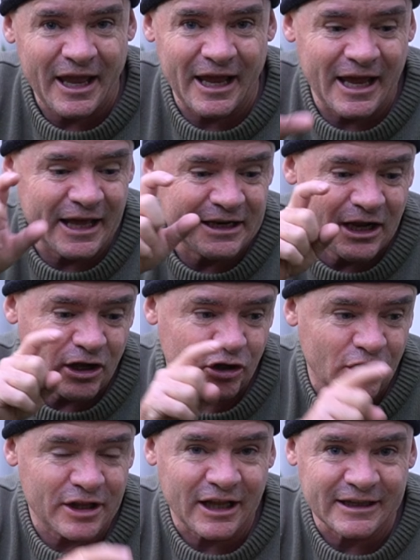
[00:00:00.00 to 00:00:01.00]
and
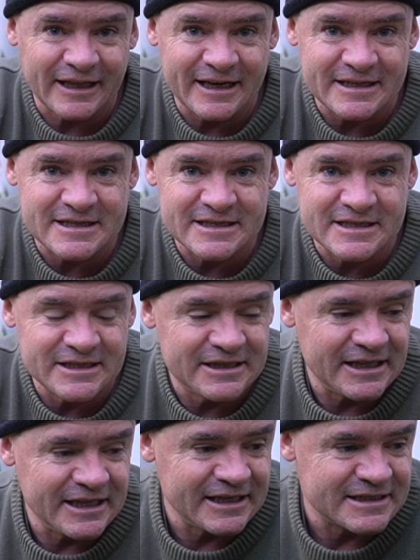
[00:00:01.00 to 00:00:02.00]
a lot of the lettuces
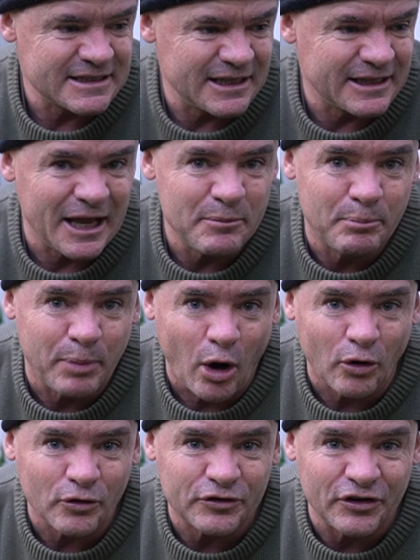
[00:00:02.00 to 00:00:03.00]
and things, they
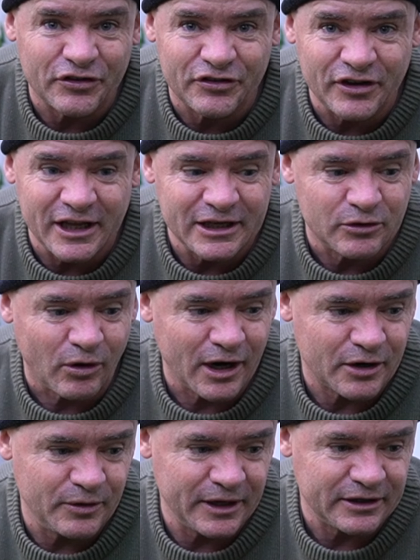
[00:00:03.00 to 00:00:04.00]
bolt to seed
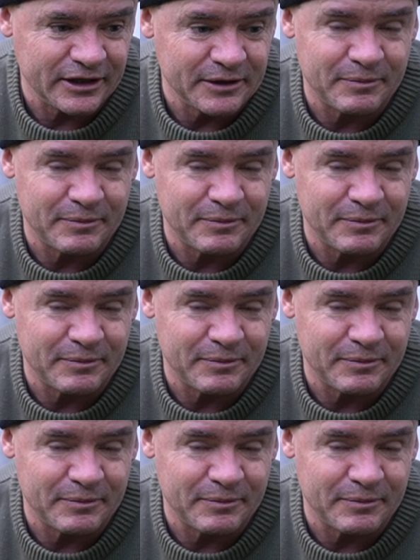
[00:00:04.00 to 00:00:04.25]
quite quickly.